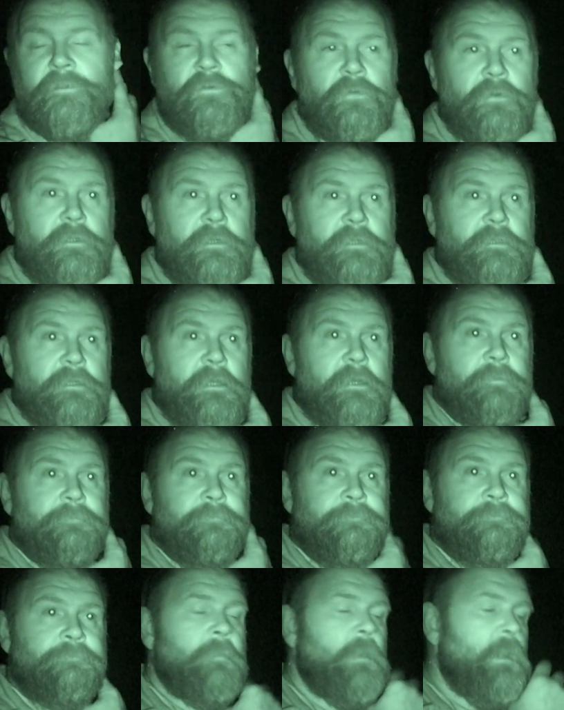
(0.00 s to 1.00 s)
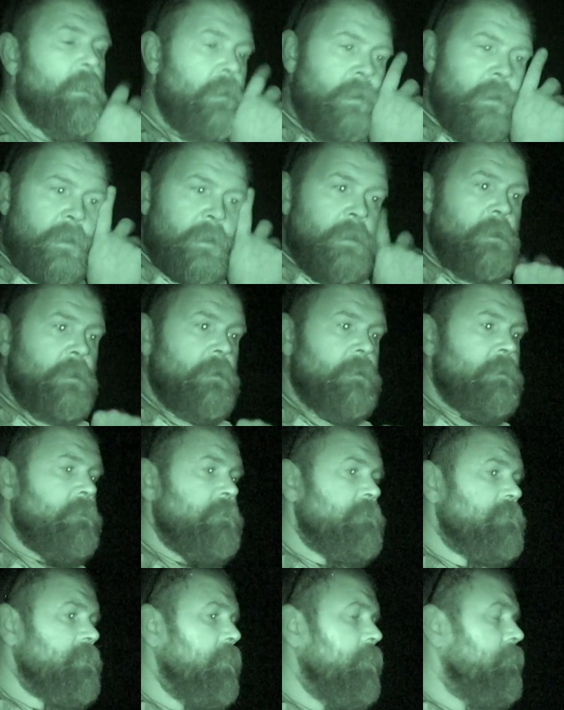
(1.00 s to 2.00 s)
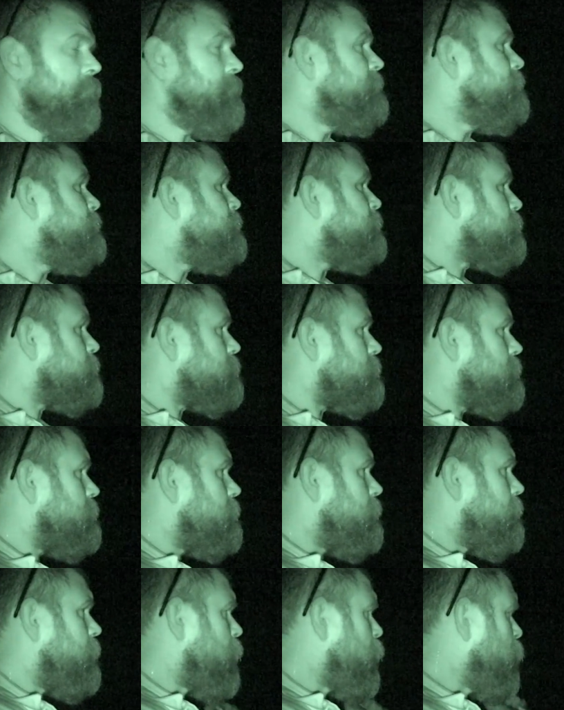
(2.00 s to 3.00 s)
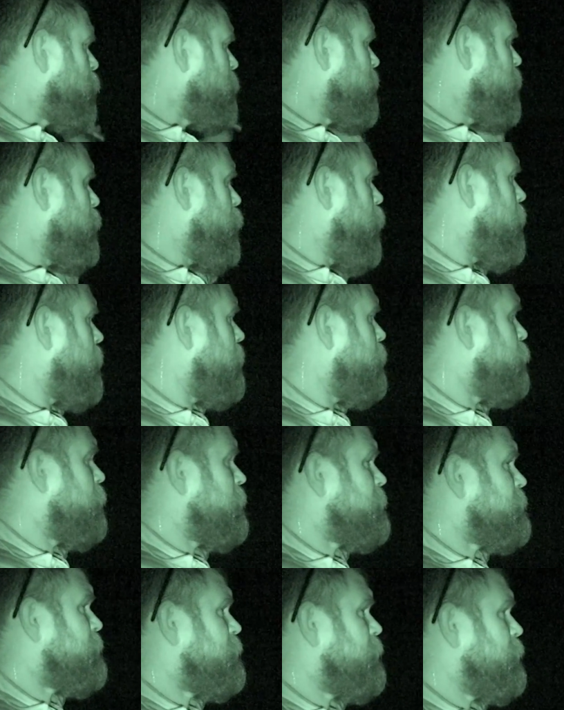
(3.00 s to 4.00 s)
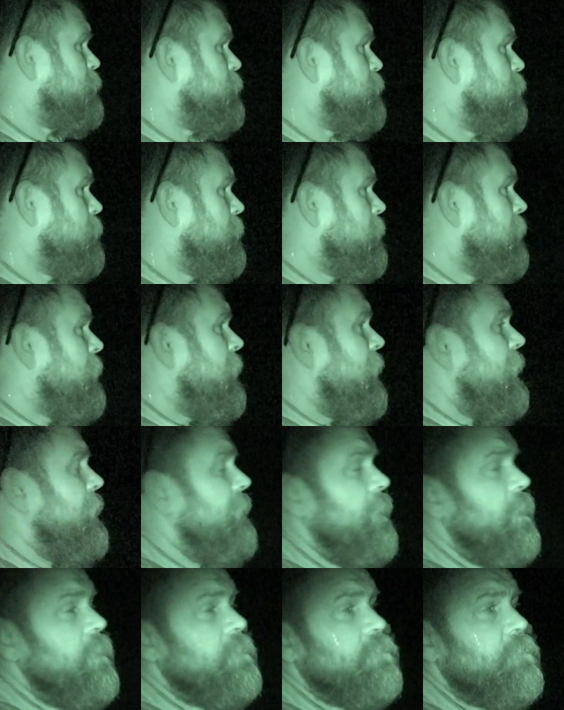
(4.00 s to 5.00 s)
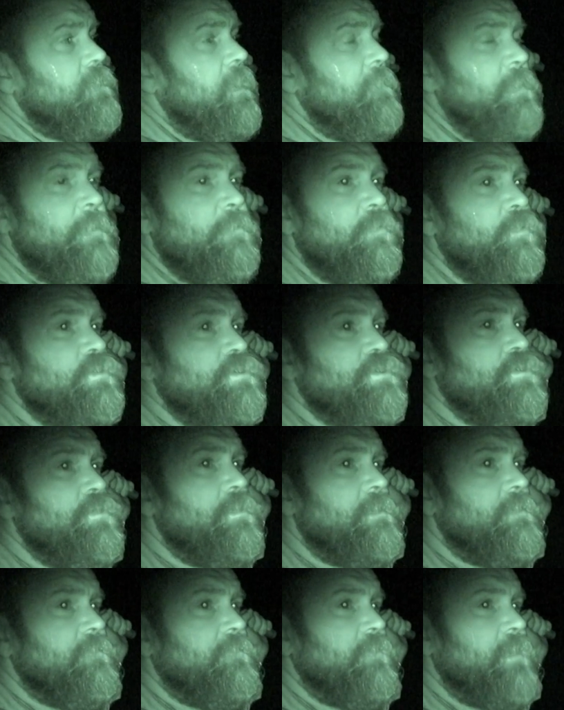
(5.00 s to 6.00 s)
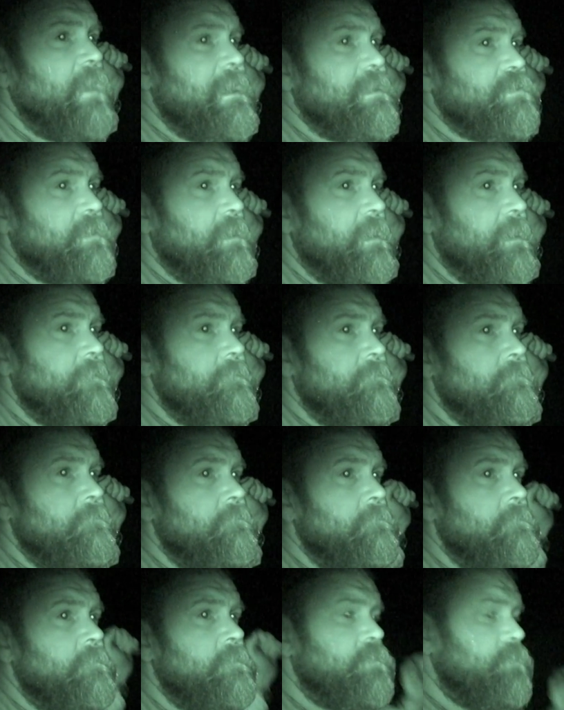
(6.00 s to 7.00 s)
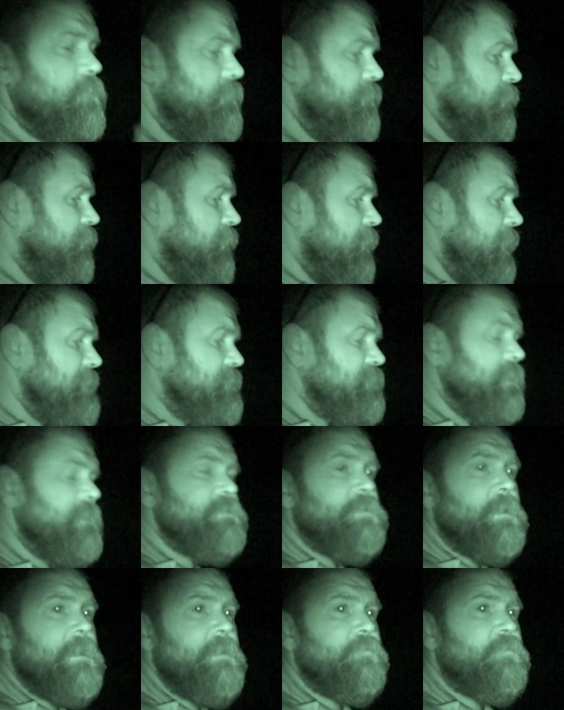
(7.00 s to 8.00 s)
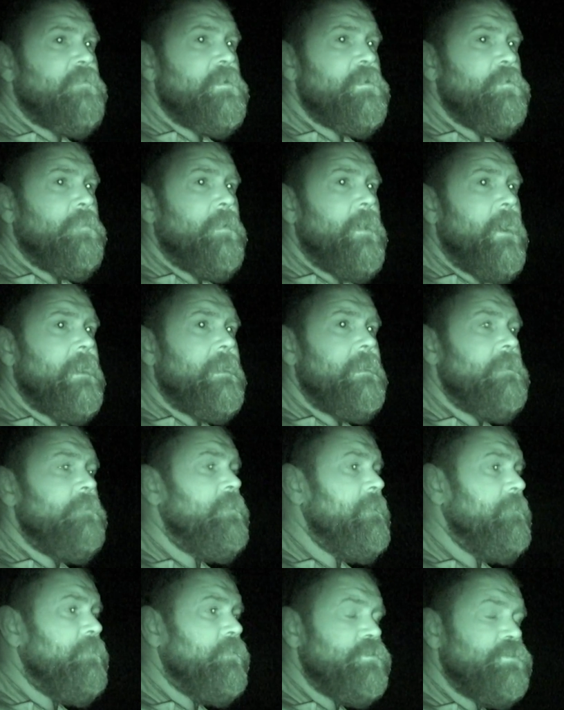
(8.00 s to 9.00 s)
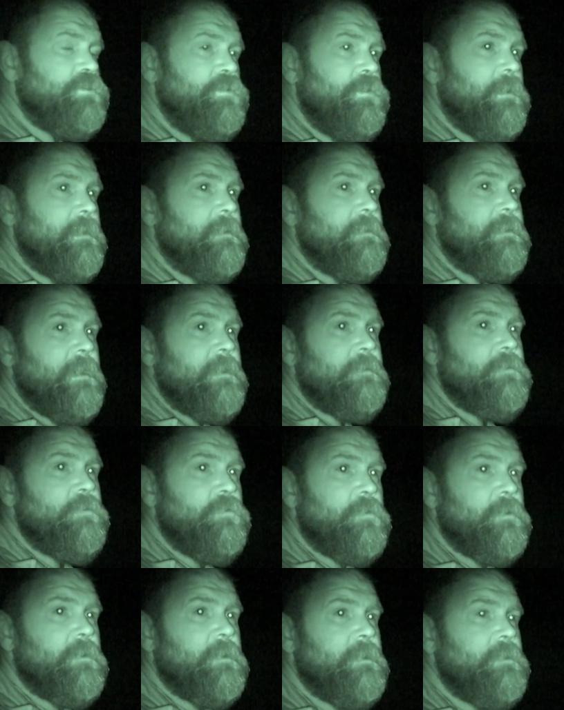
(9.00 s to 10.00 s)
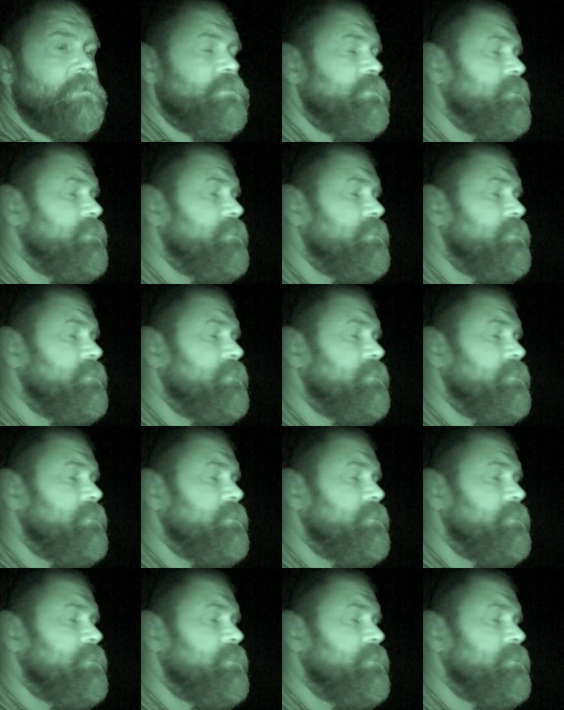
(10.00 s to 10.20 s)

That's what they said. So what they wanted was to, and they also thought people would shoot at the flashlight. So if your flashlight's right in front of your body and people are shooting at that, then you're going to get